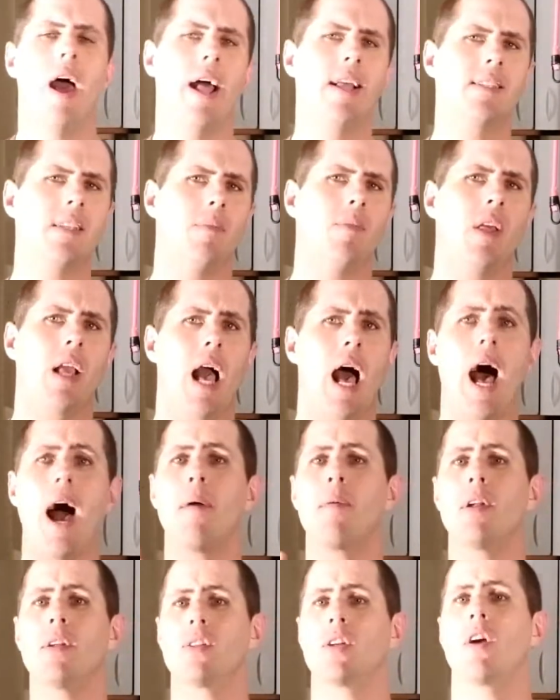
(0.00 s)
That's something
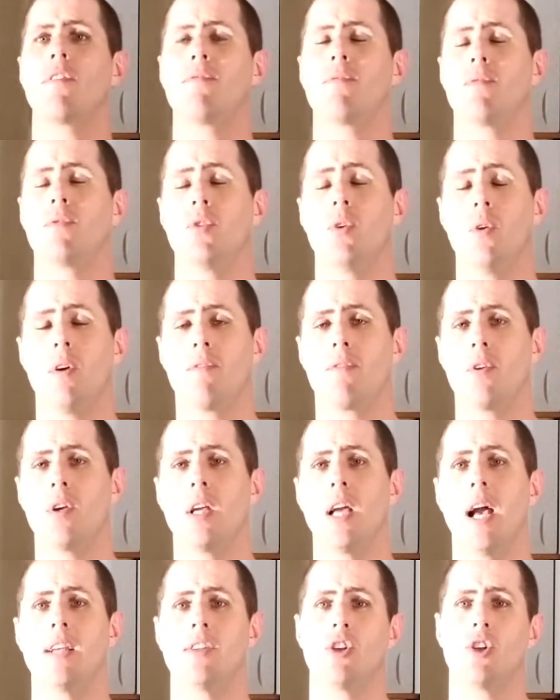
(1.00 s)
I'm gonna start doing for you guys,